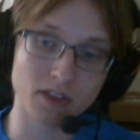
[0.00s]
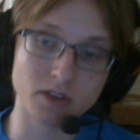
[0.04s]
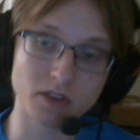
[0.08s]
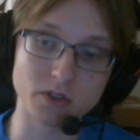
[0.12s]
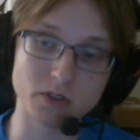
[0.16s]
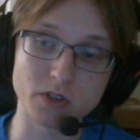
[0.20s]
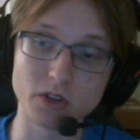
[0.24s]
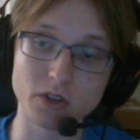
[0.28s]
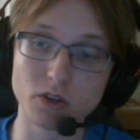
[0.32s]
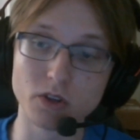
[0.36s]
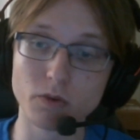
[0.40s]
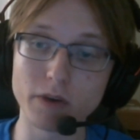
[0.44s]

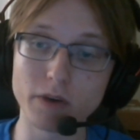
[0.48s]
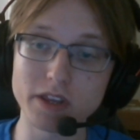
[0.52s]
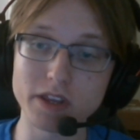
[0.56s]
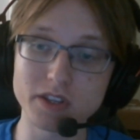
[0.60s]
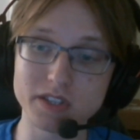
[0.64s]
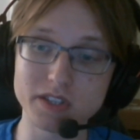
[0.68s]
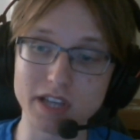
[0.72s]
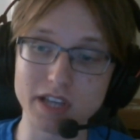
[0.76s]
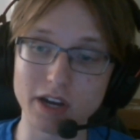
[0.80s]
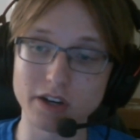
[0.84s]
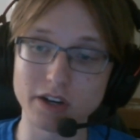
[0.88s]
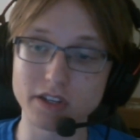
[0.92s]
So, the way the
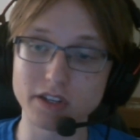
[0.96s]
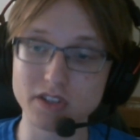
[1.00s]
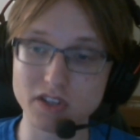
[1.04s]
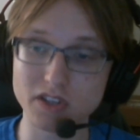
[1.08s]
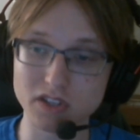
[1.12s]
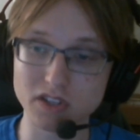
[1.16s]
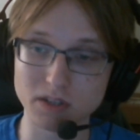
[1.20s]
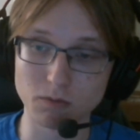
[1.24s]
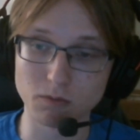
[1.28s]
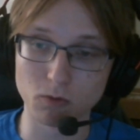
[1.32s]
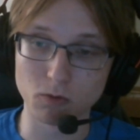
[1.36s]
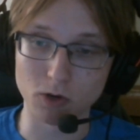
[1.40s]
scouting
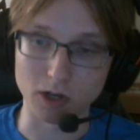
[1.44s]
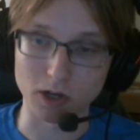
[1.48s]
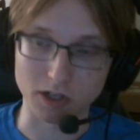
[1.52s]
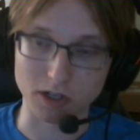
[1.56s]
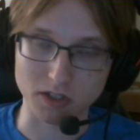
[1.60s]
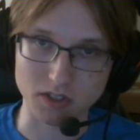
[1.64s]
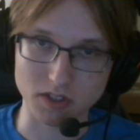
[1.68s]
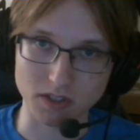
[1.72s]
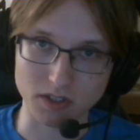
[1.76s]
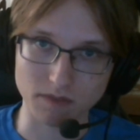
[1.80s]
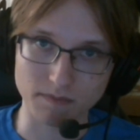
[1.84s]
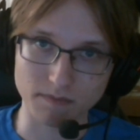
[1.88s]
system
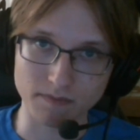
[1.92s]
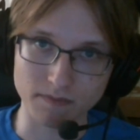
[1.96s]
works,